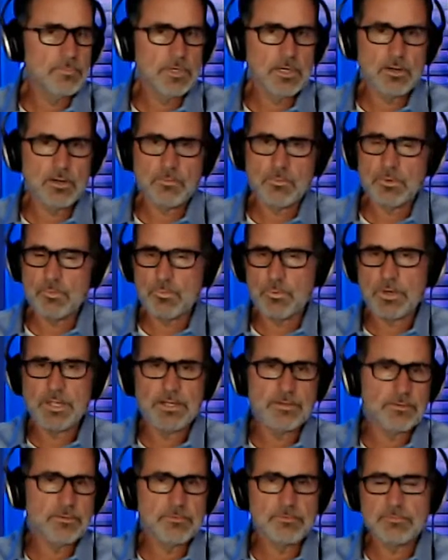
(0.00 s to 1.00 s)
we
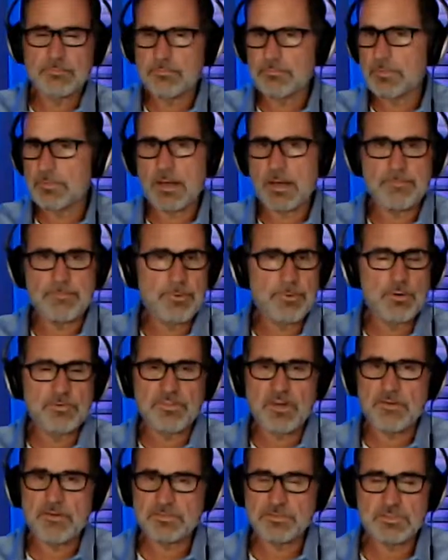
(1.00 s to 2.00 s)
went and both
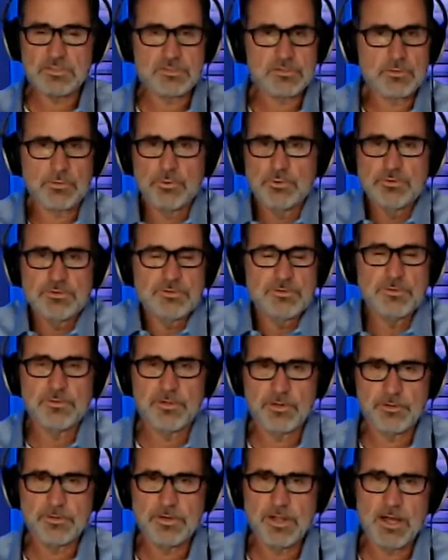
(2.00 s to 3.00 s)
of us just cruised through
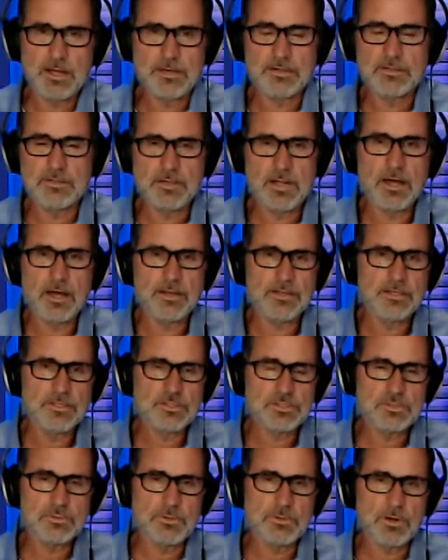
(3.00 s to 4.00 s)
there, not an
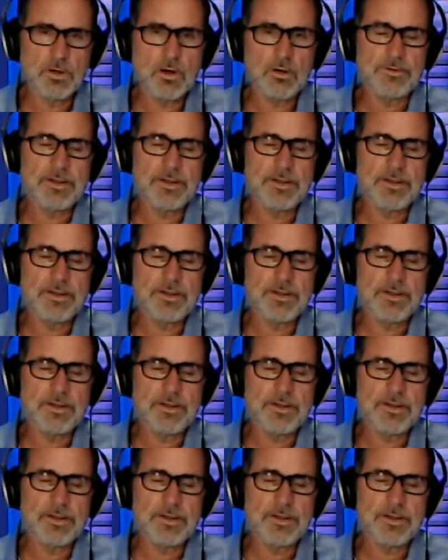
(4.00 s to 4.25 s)
issue at all.